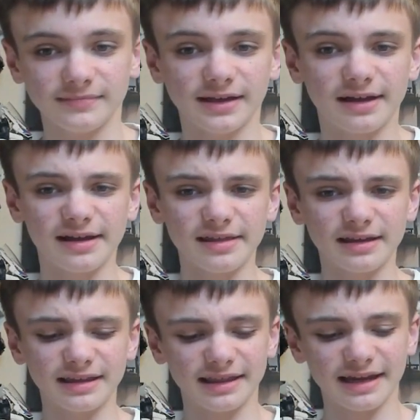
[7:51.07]
I
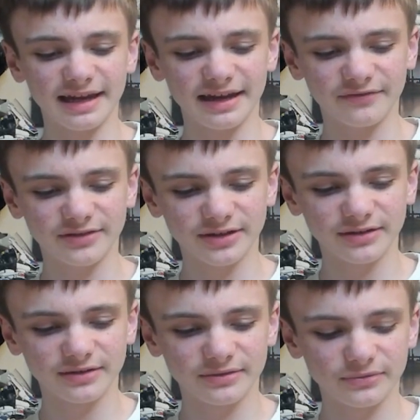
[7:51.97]
think that they have
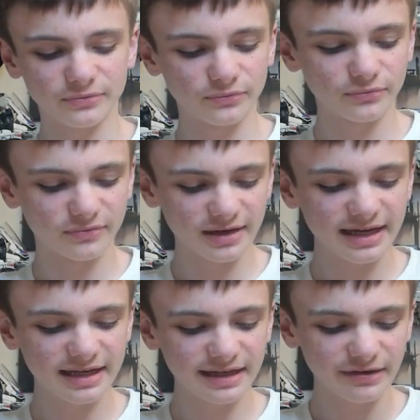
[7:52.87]
done
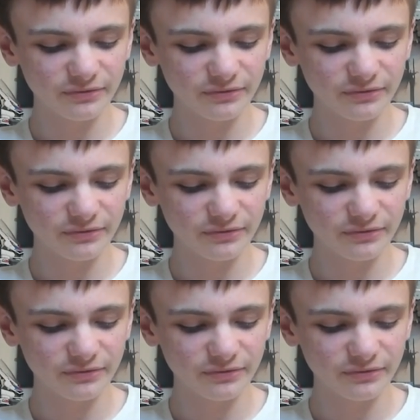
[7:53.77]
really,